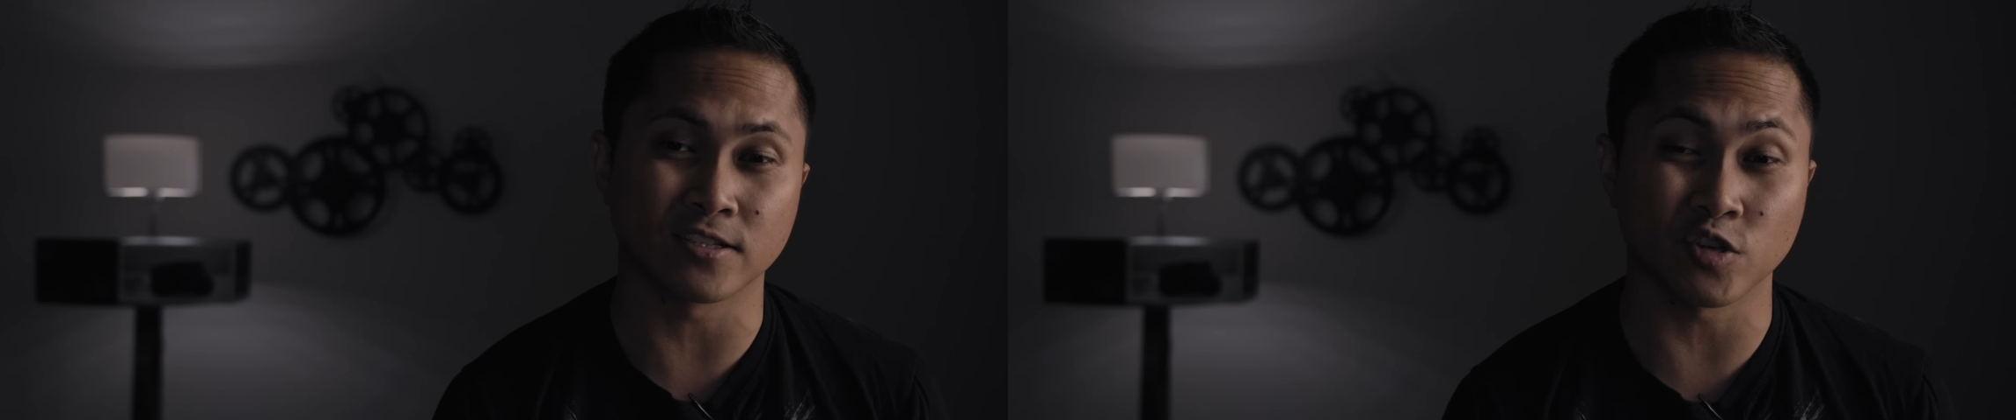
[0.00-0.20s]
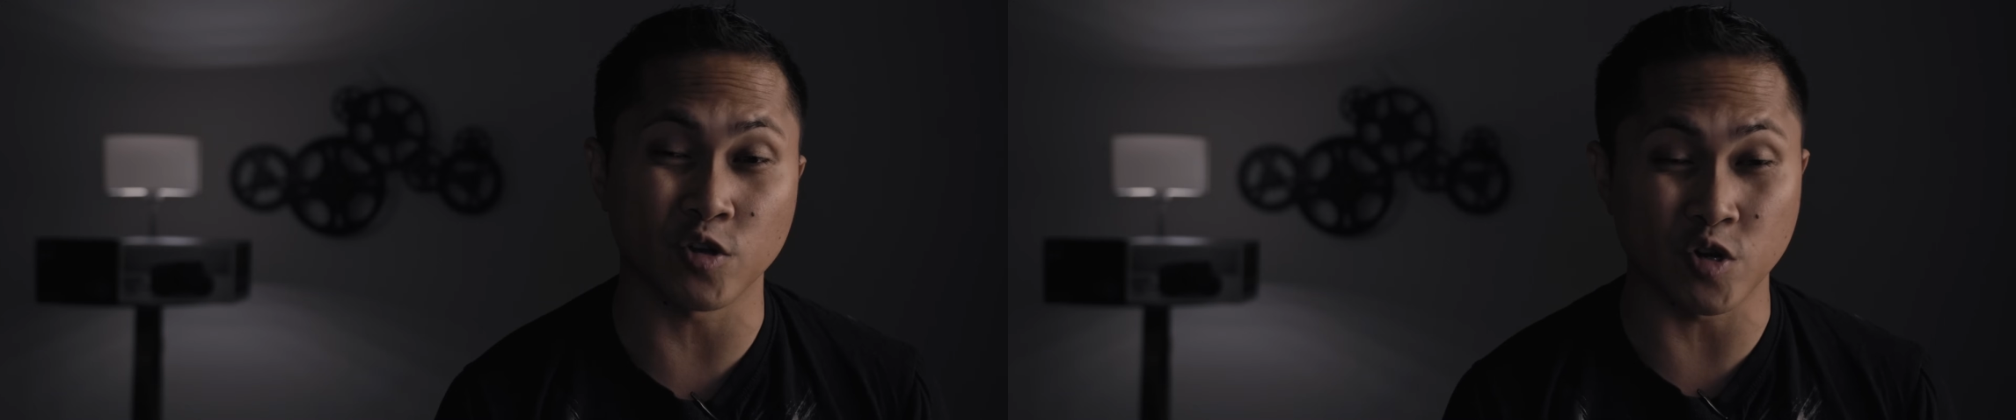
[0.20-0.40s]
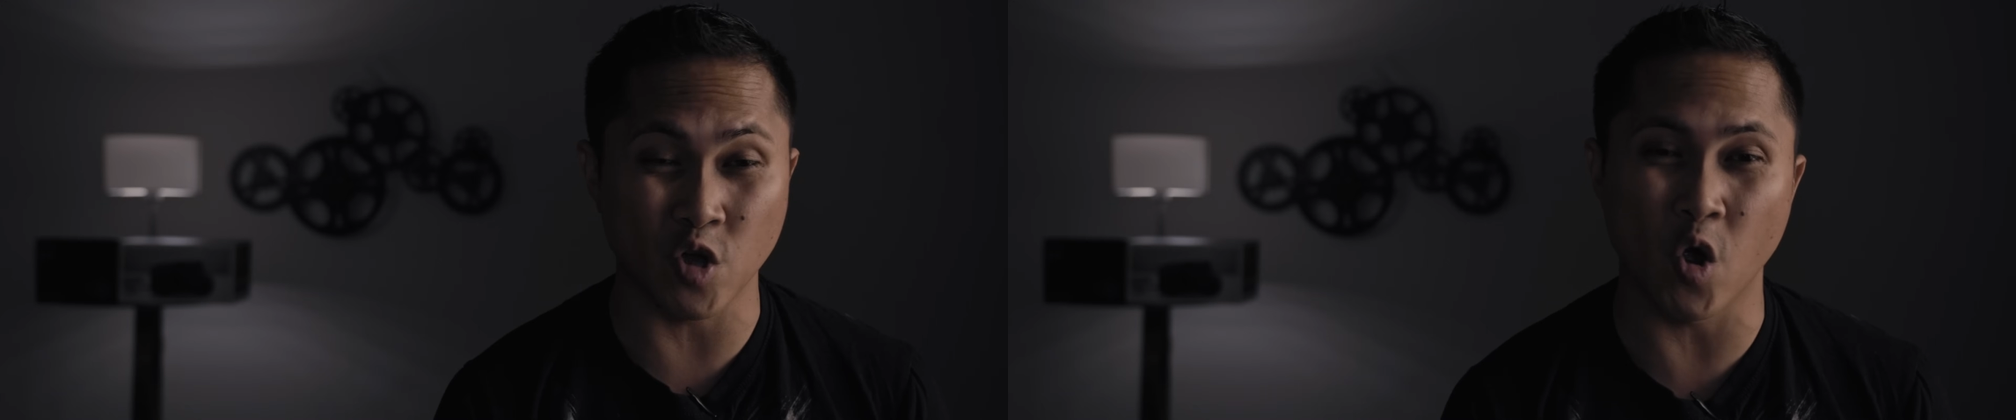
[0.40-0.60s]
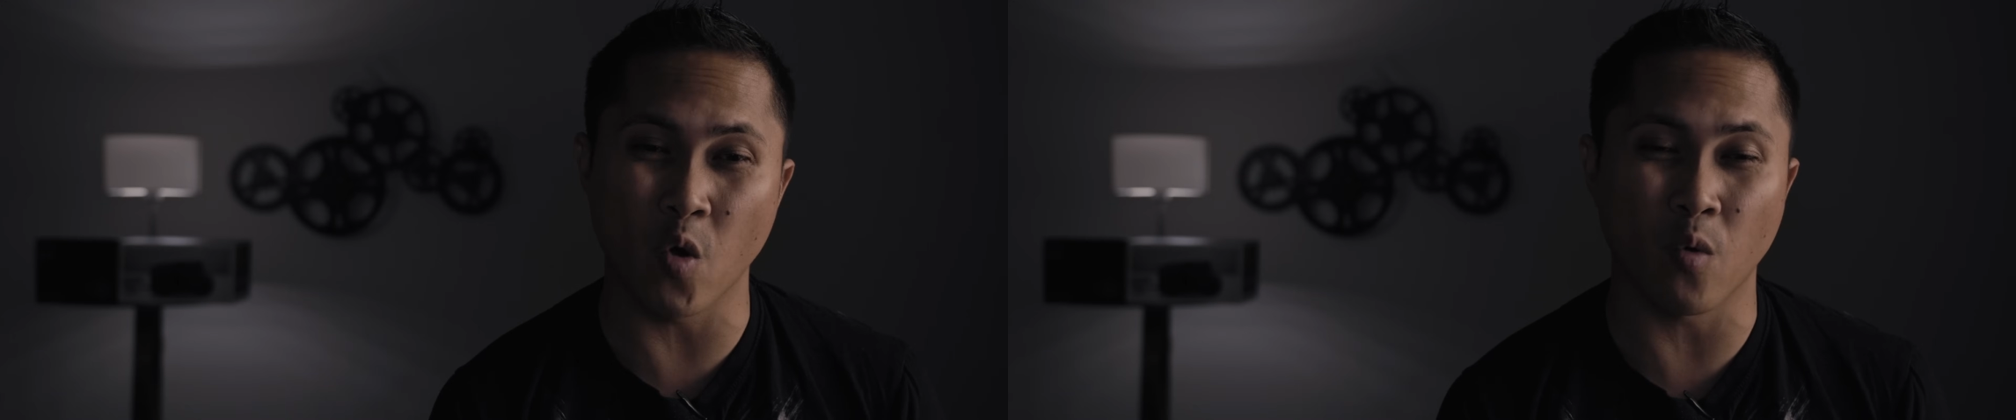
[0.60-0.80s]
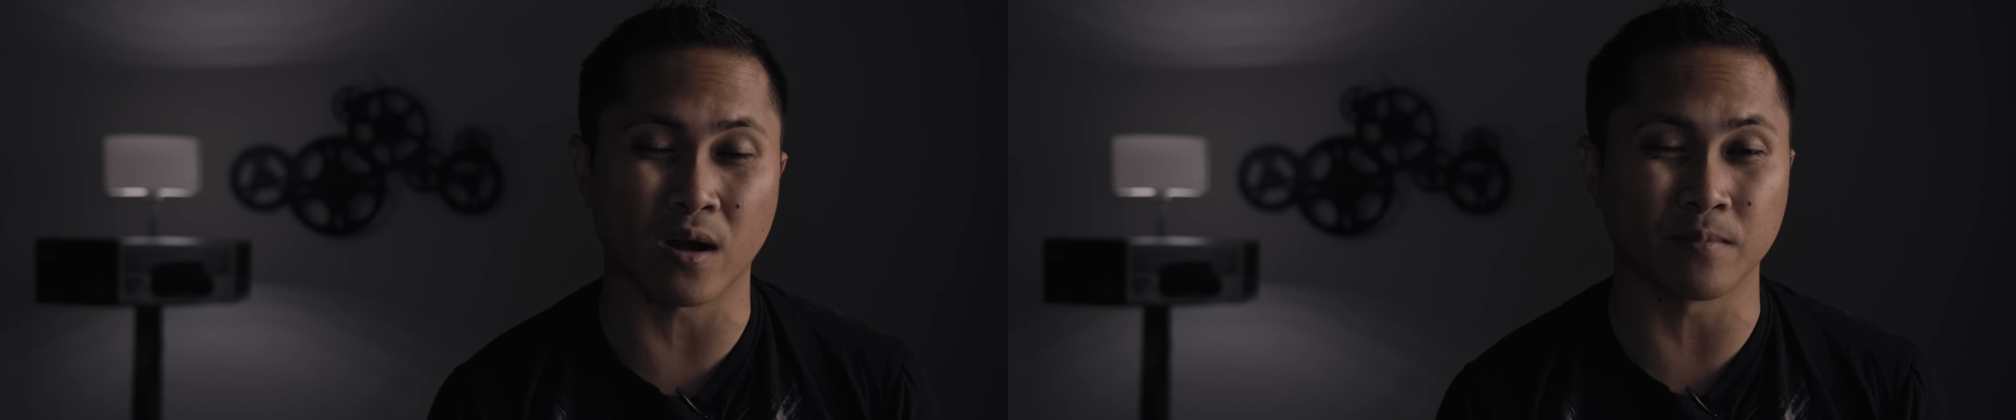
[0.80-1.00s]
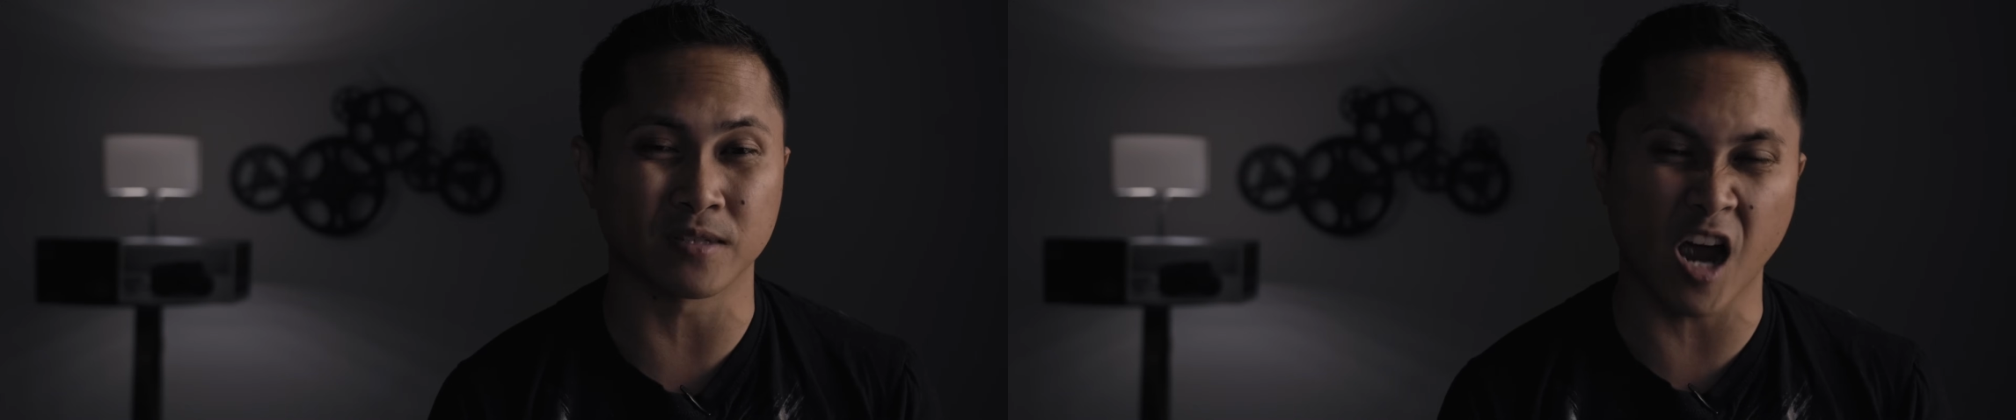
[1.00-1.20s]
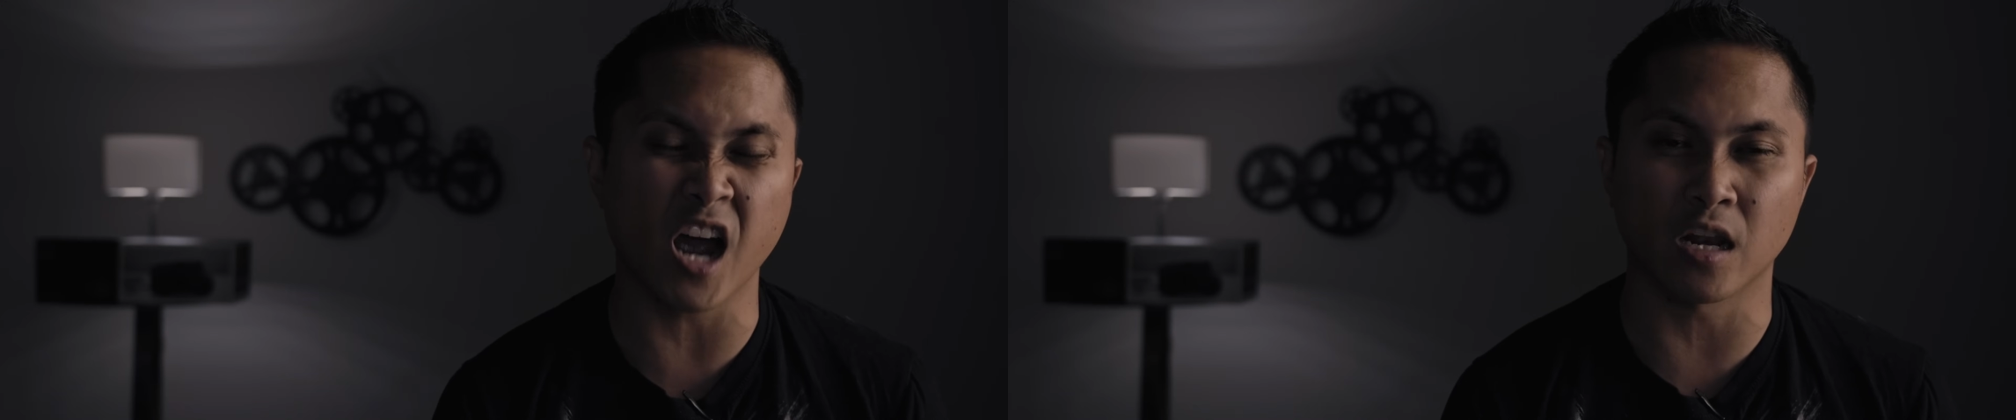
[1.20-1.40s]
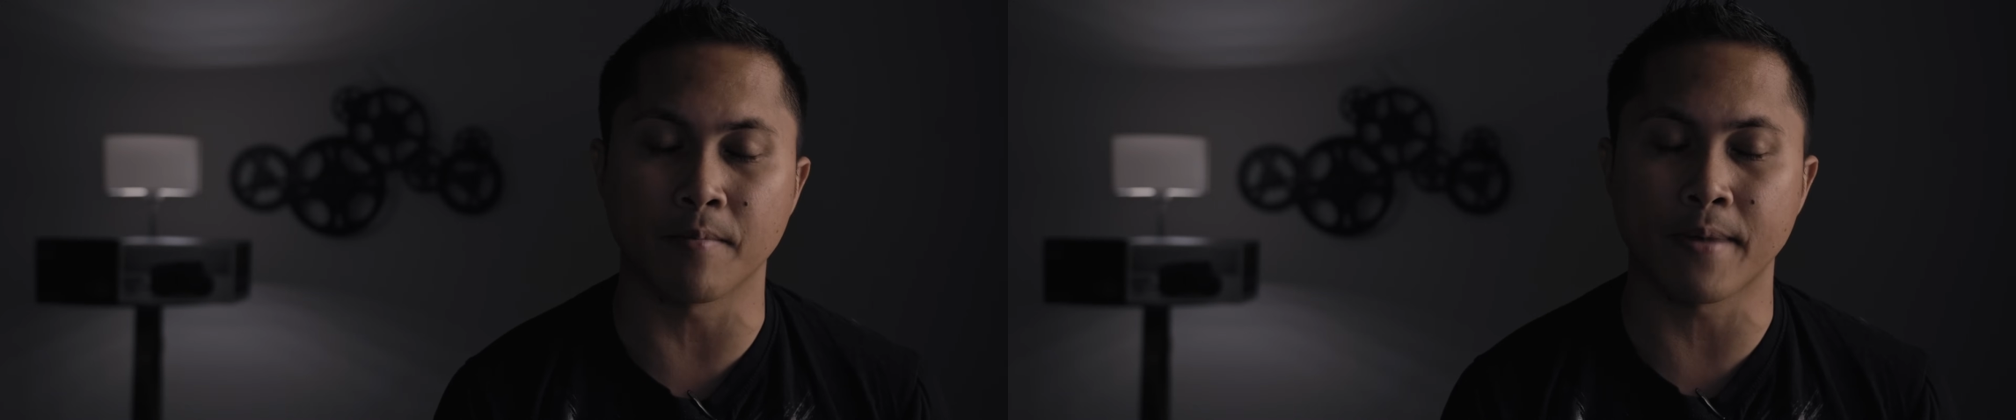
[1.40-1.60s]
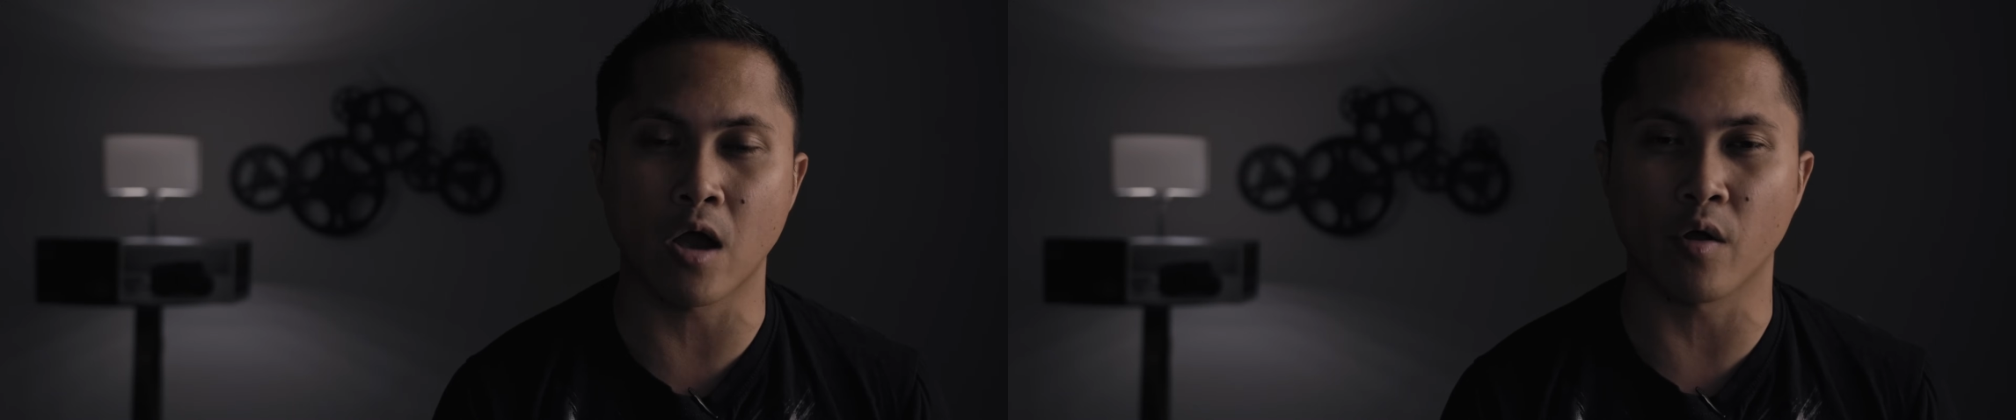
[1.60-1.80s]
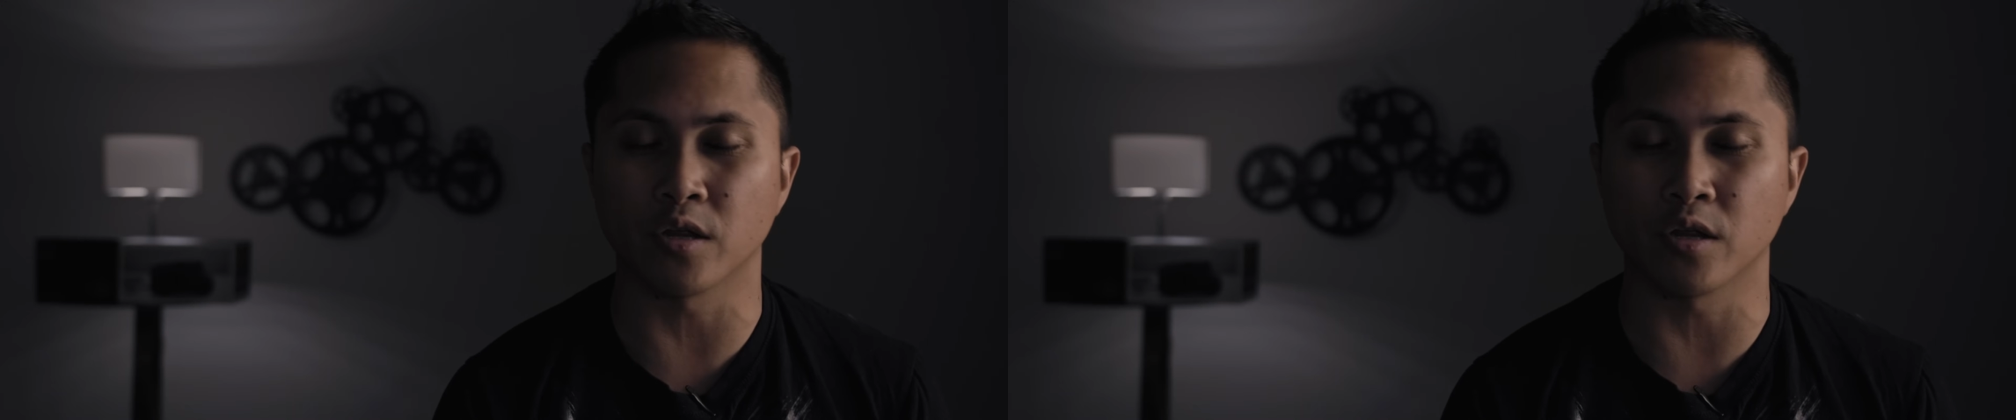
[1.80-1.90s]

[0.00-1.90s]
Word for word: so you know what I'm talking about